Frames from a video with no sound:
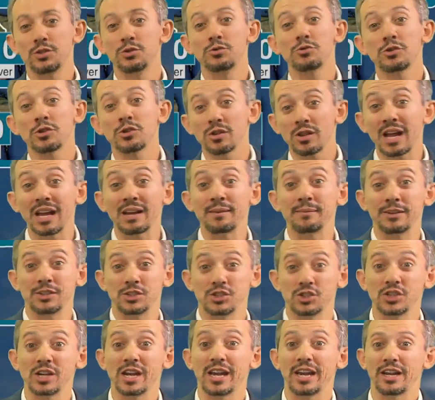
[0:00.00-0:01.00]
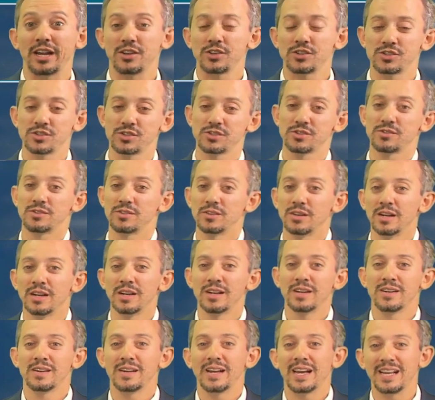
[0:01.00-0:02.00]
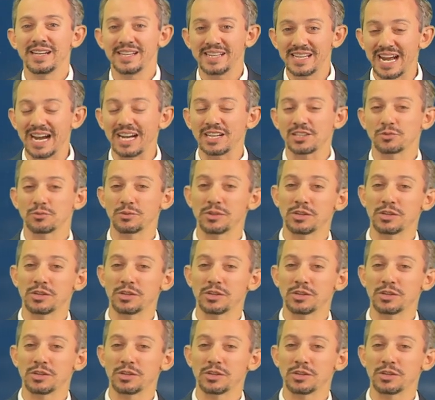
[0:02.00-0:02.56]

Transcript: to climate change. And yes,